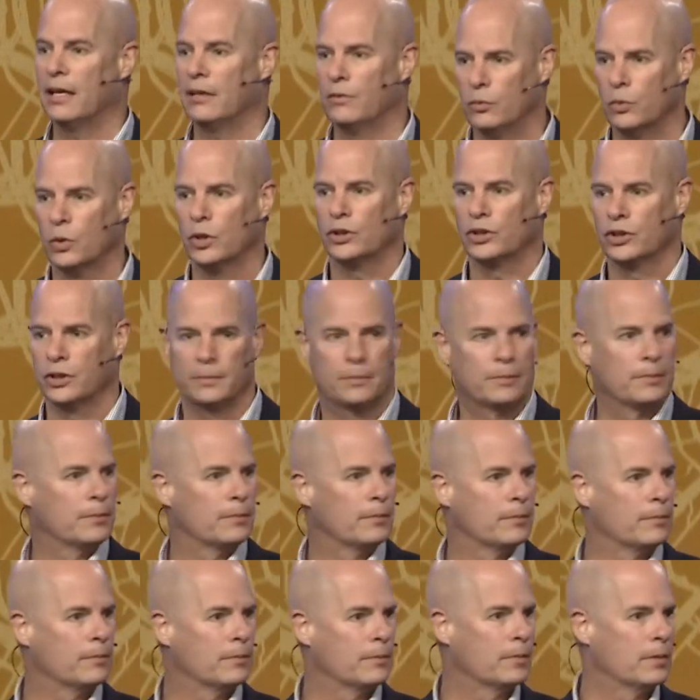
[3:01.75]
of worship.
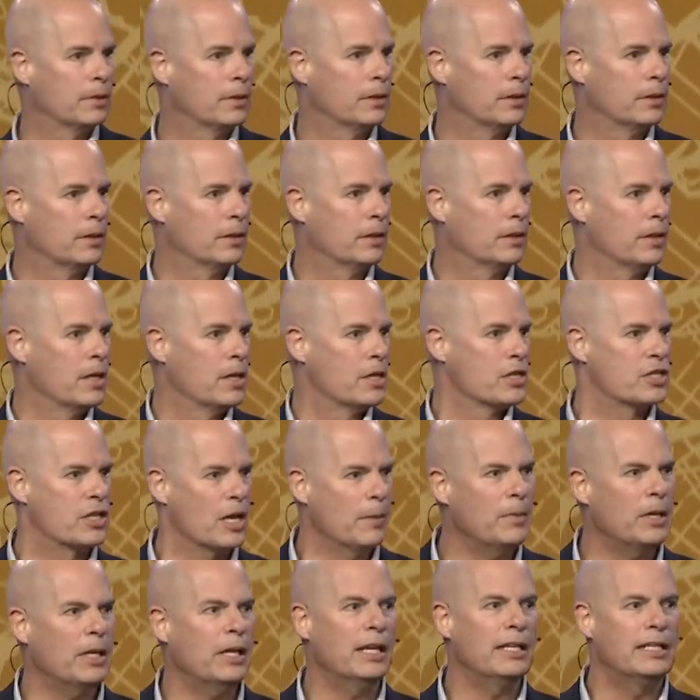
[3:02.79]

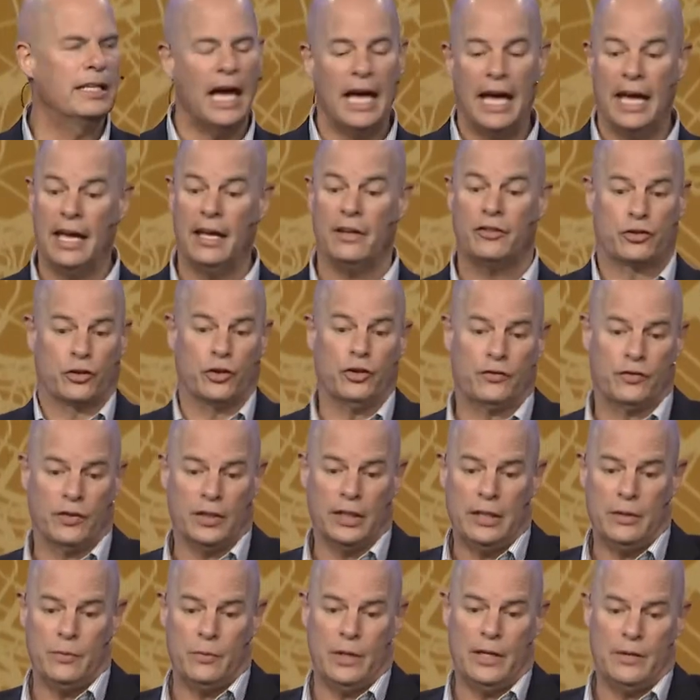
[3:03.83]
Some of you today,
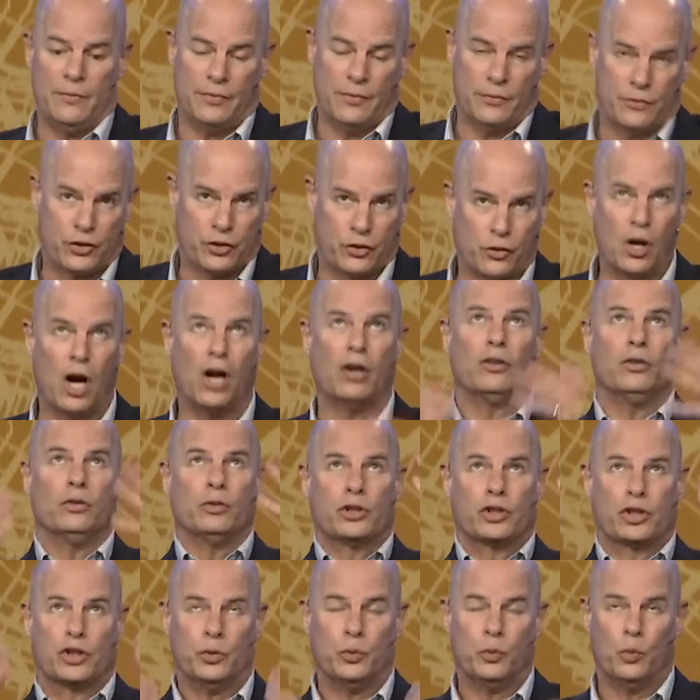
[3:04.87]
truthfully, we've
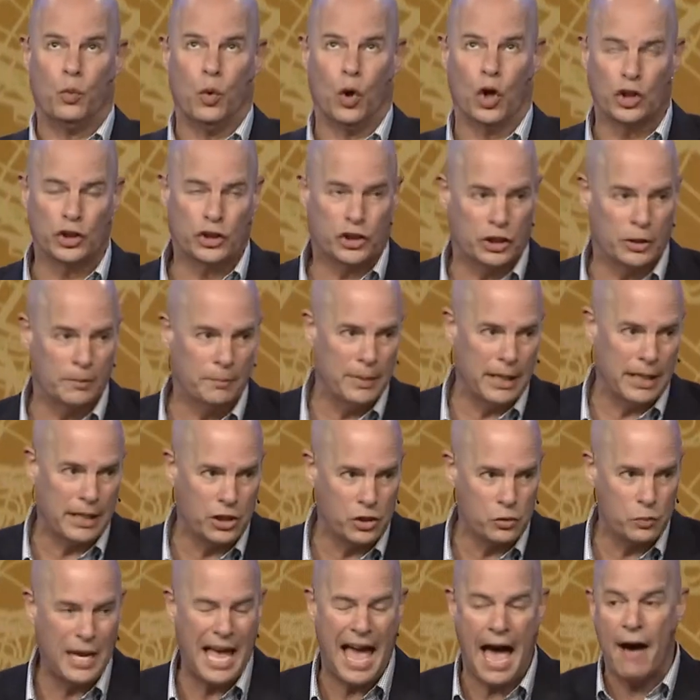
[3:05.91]
struggled to worship
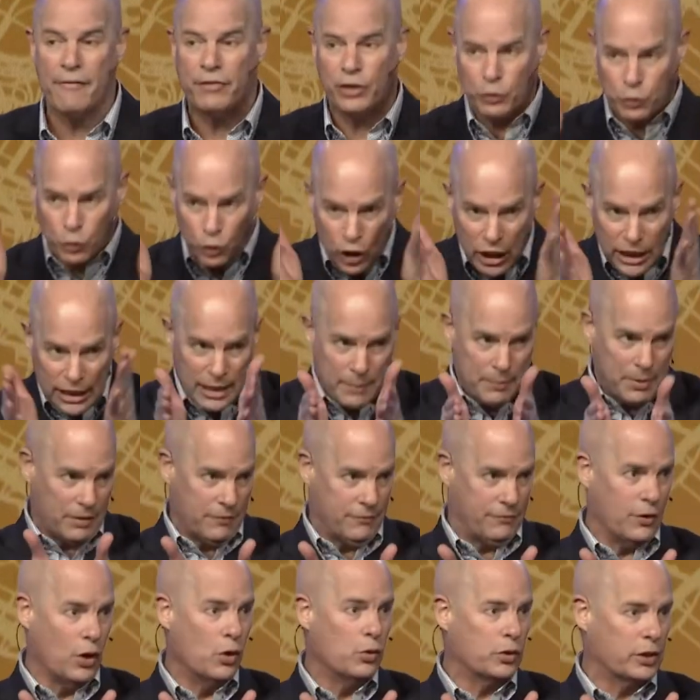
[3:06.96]
because we haven't really been
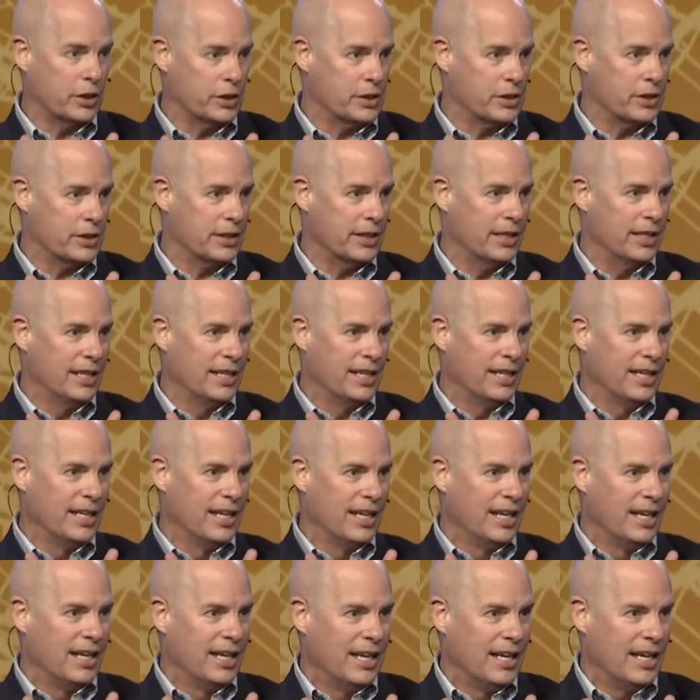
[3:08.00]
focused.
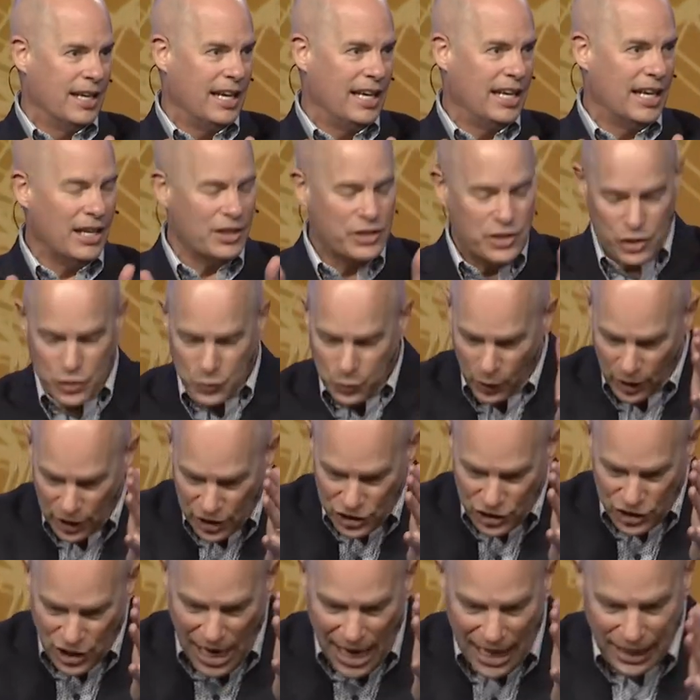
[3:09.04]
And I just want to
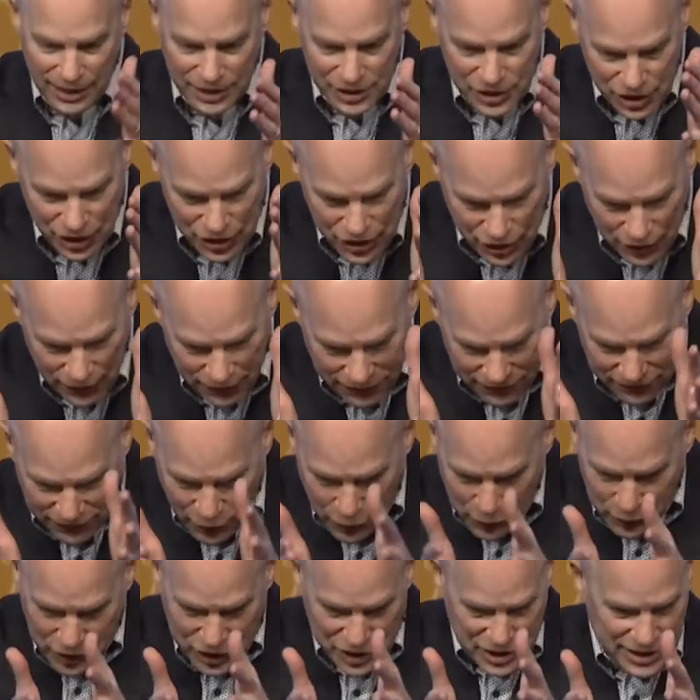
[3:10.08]
challenge us to
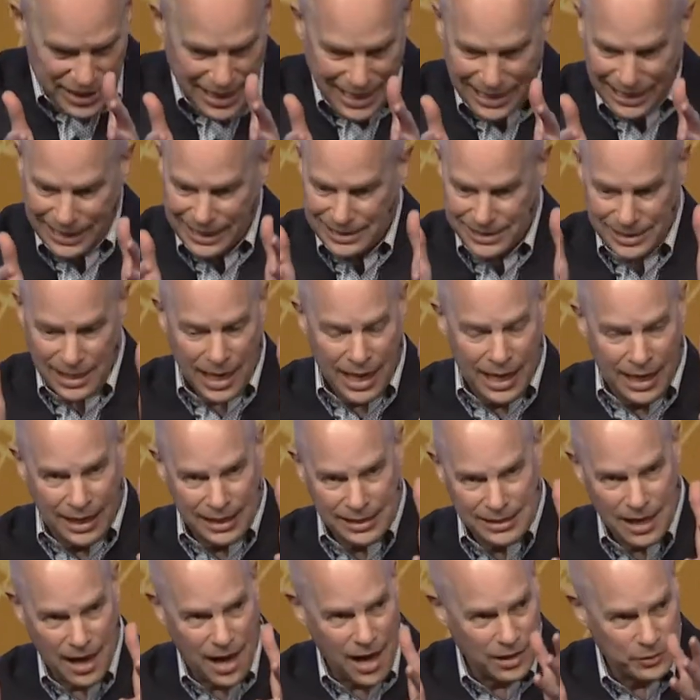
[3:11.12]
focus in, as,
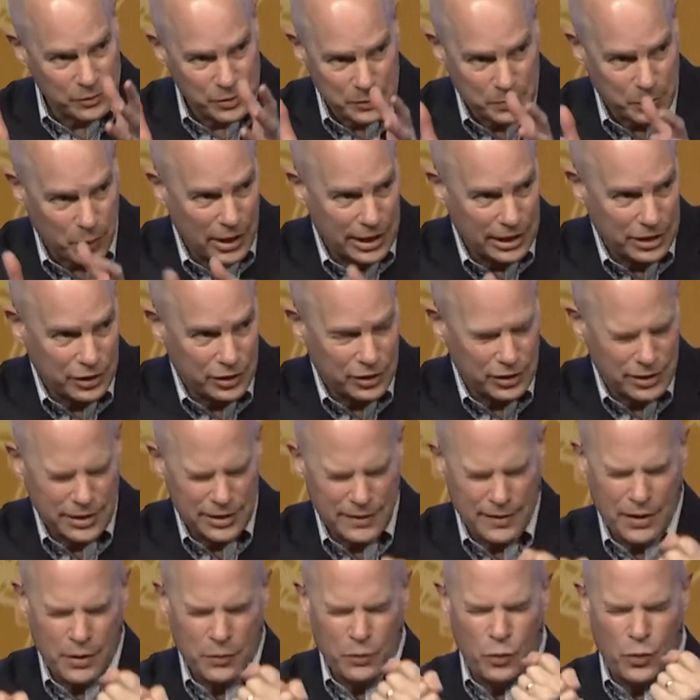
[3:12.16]
as Han was praying earlier,
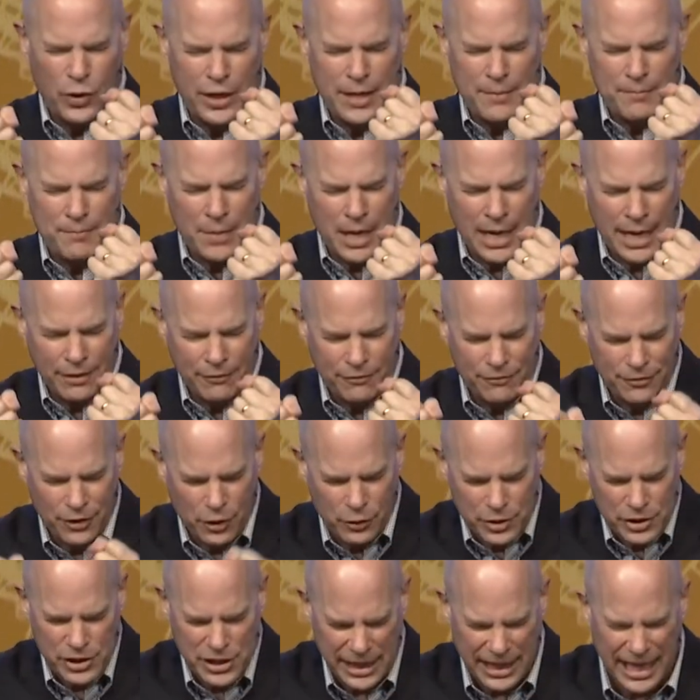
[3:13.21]
that we might
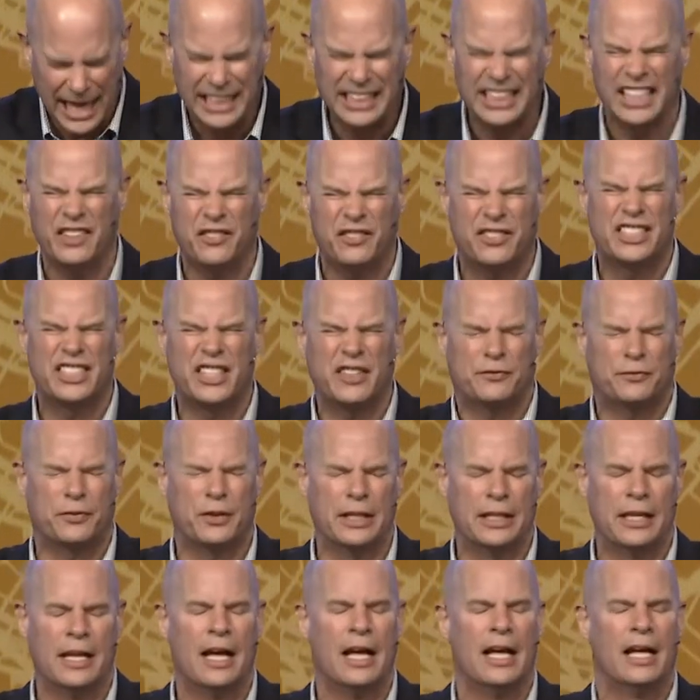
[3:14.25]
focus in and live
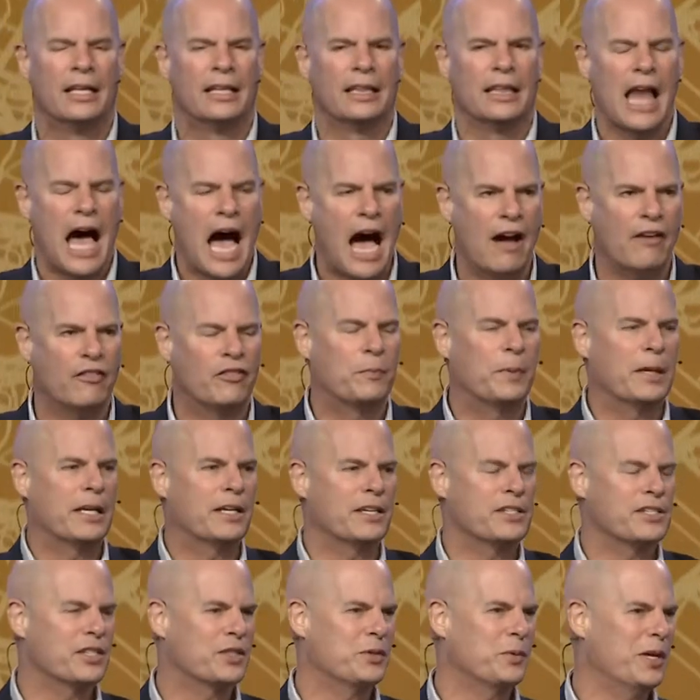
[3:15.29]
different lives
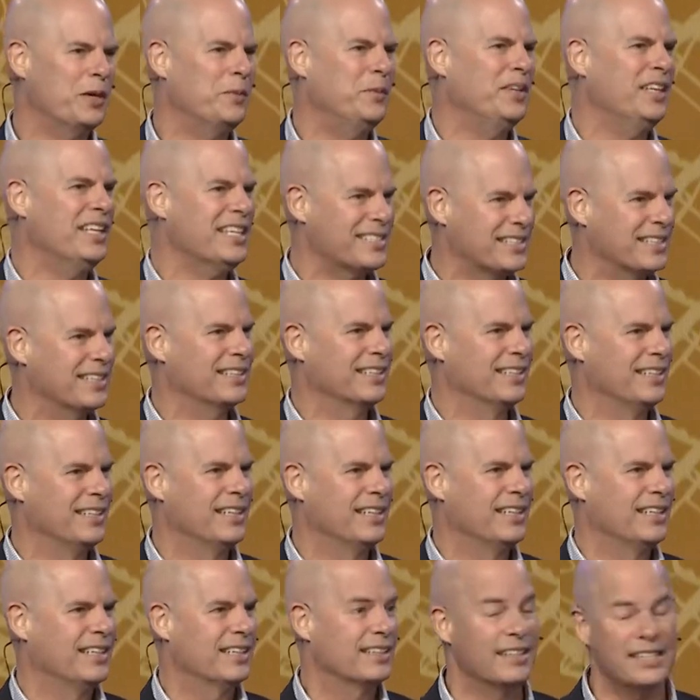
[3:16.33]
because of the way we listen.
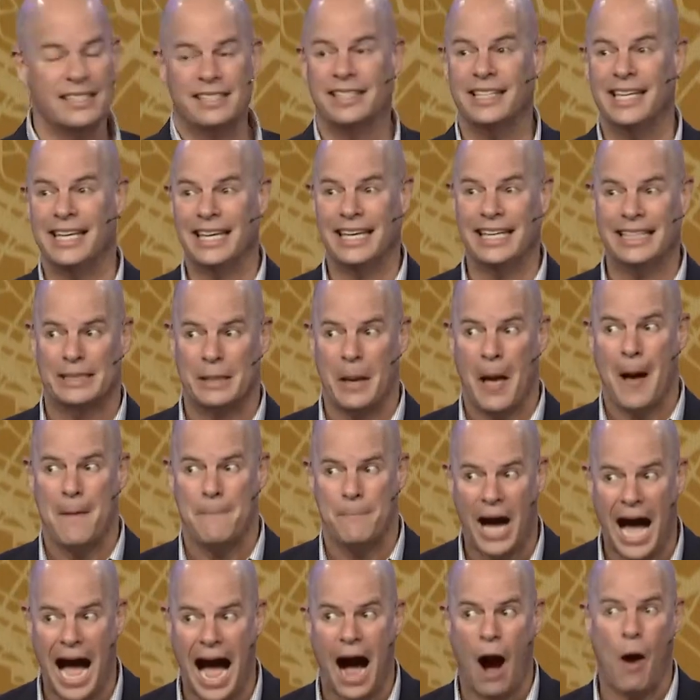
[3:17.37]
Listening is
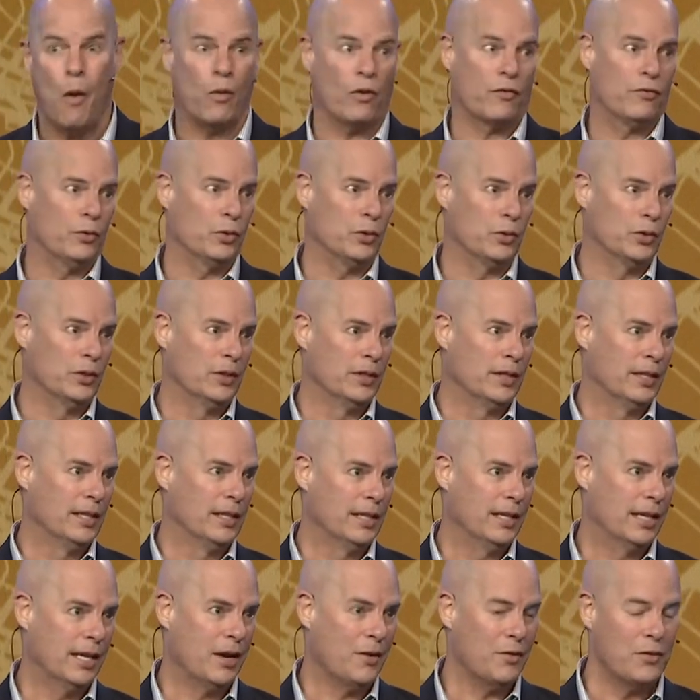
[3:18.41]
powerful.
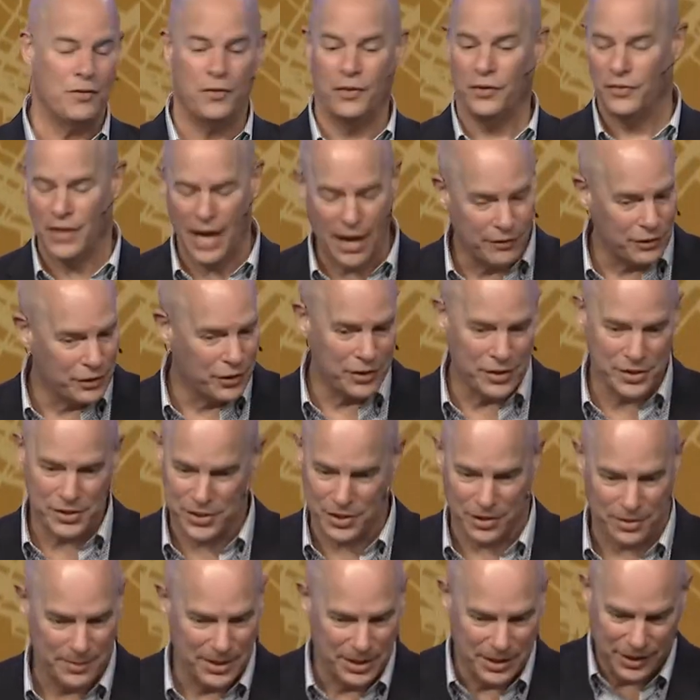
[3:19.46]
I don't know if you've ever heard a
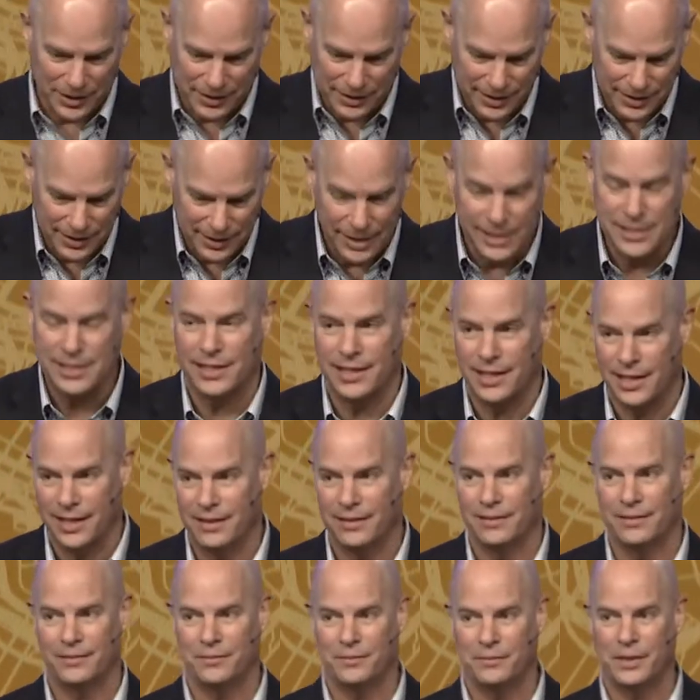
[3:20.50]
sermon on listening,
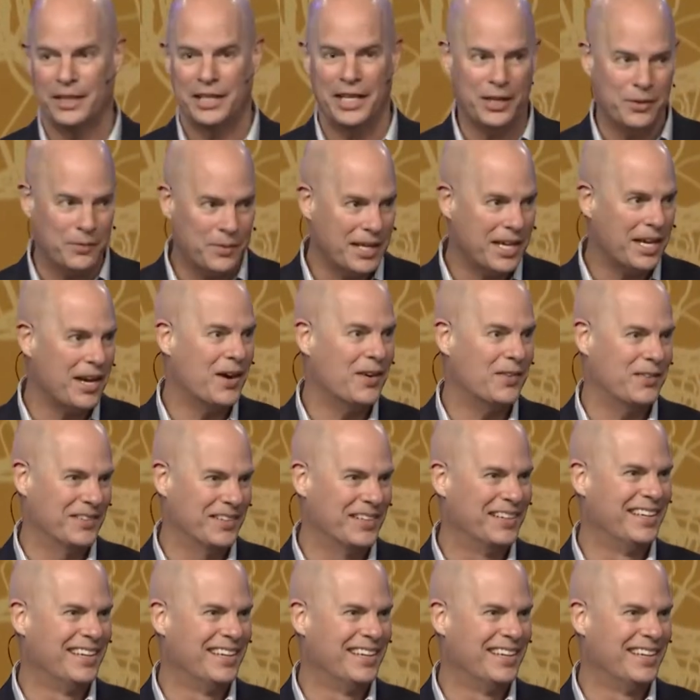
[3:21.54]
but here we go.